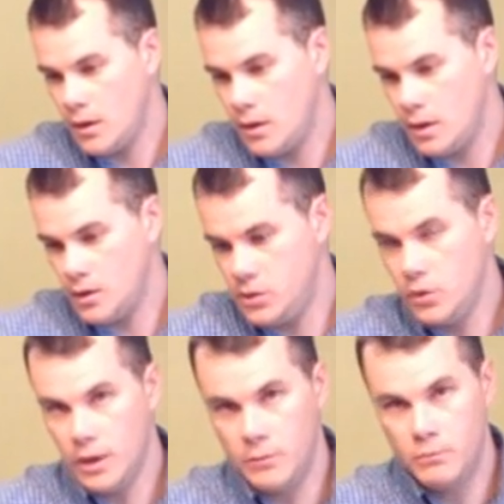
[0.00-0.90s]
is you
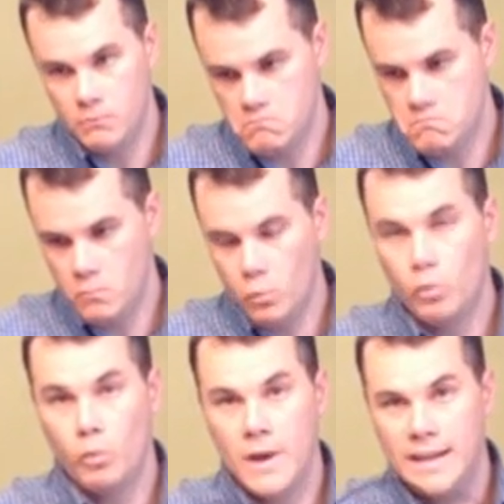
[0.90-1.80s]
can
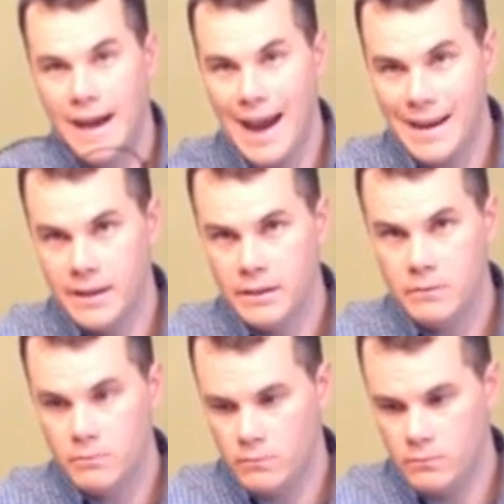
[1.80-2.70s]
retighten
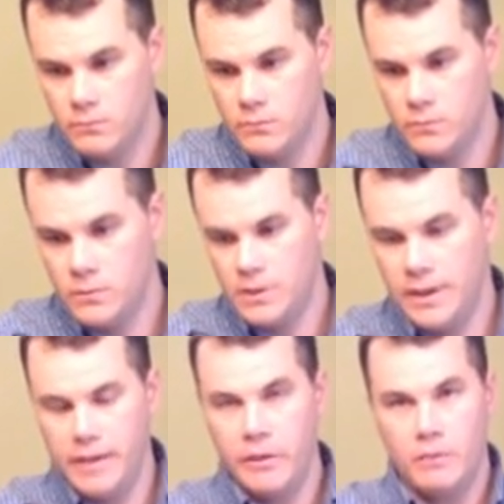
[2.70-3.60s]
it to
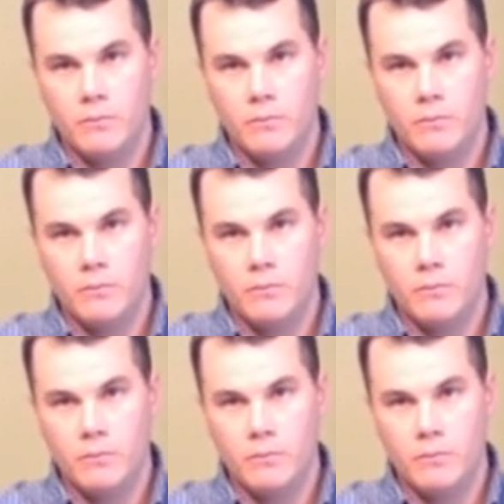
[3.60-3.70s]
give it